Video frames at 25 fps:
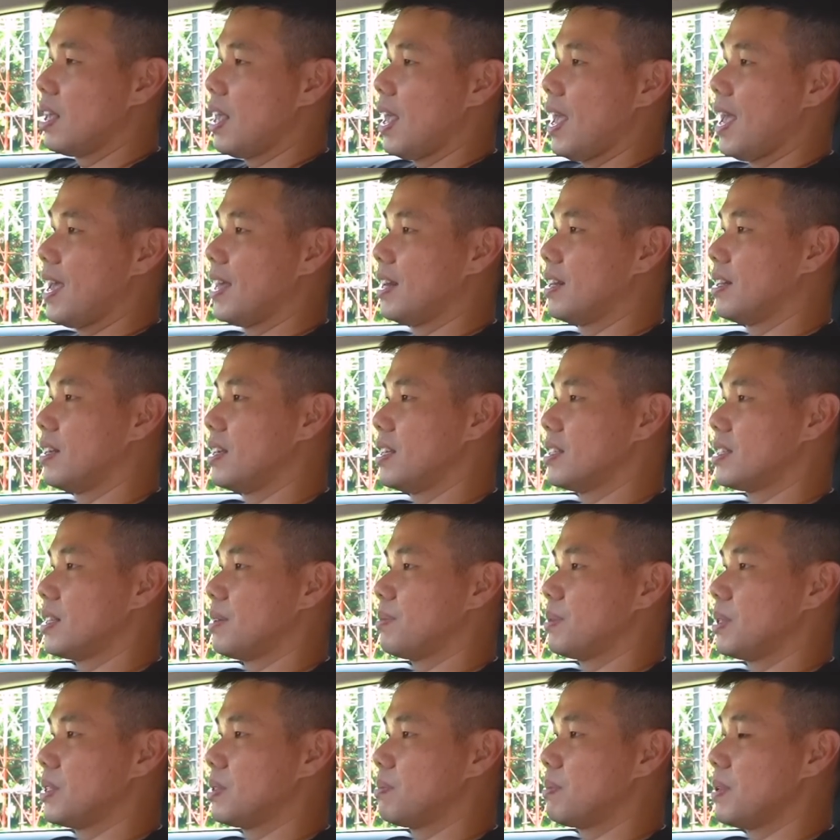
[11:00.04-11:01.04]
And the
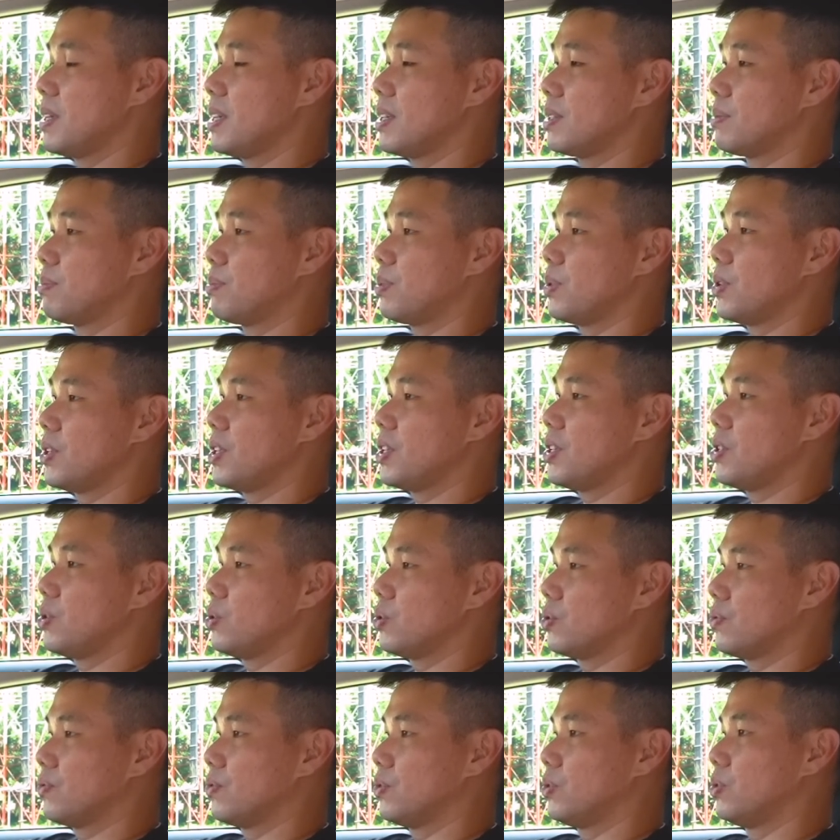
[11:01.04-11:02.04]
heads-up display is pretty
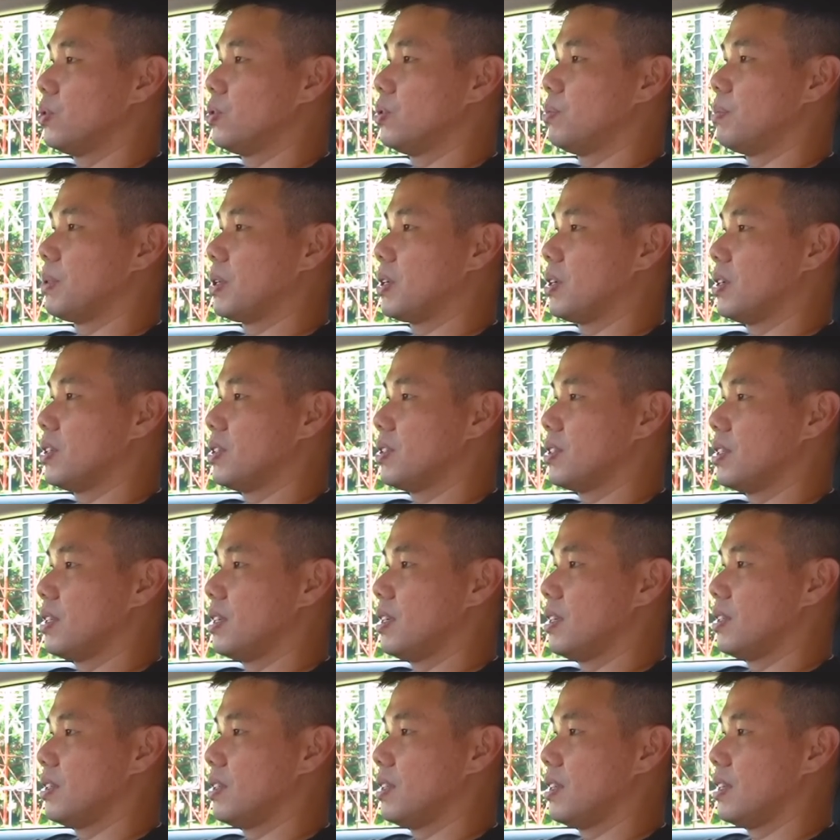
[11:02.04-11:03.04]
useful because
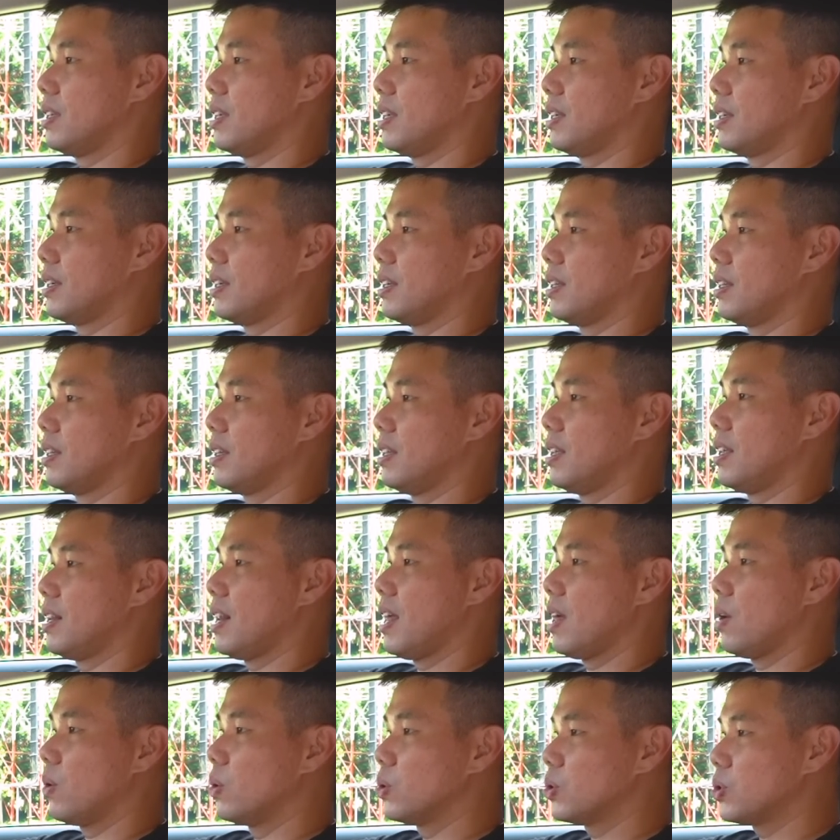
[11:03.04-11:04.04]

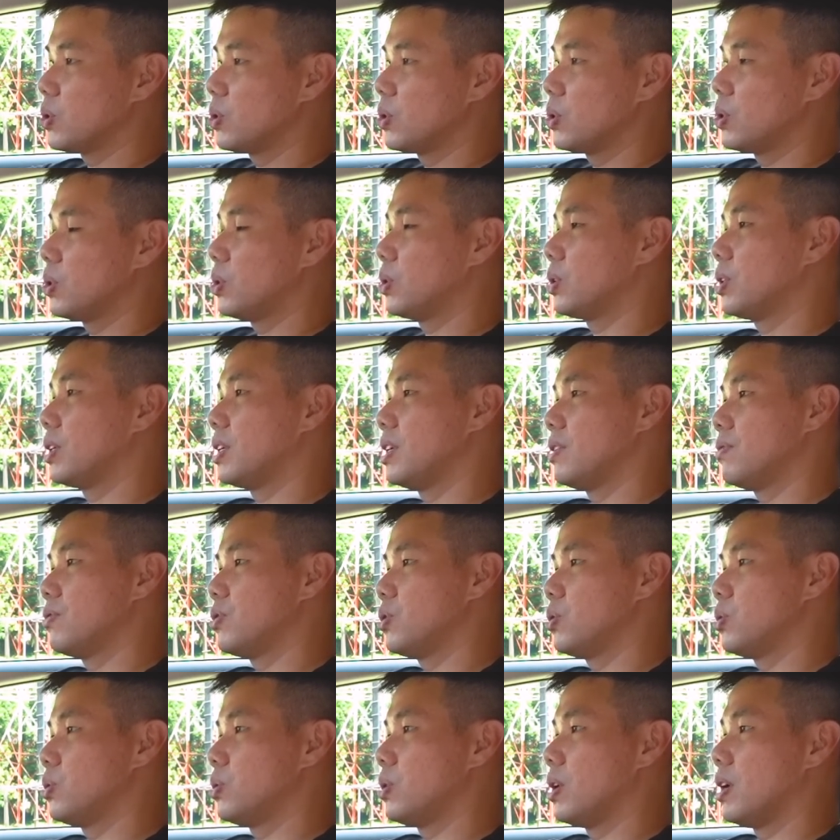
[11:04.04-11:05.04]
it also gives
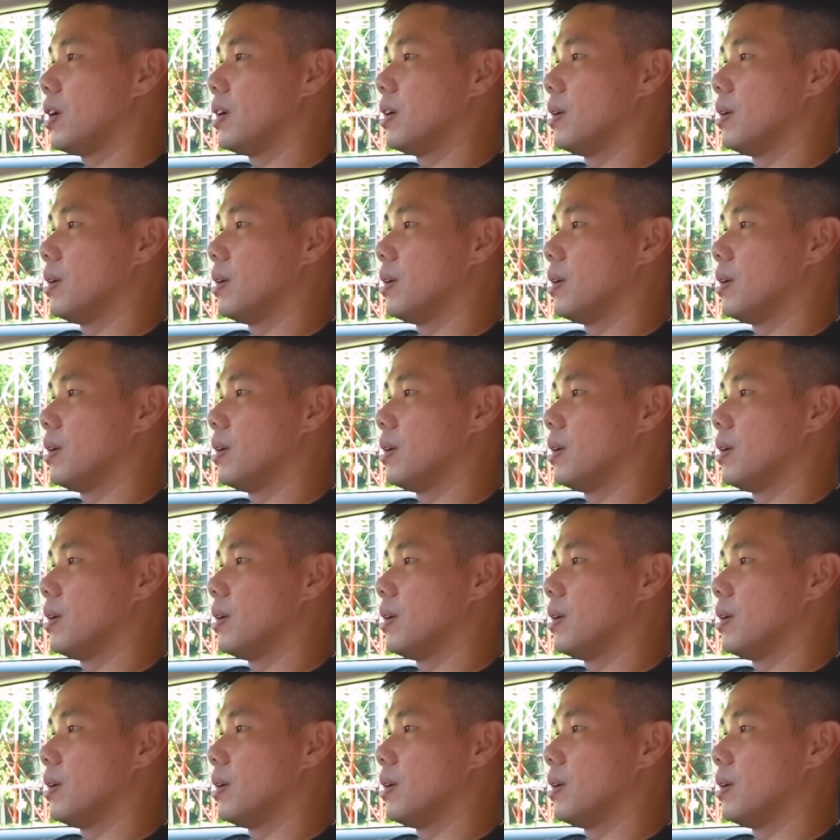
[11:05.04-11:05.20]
you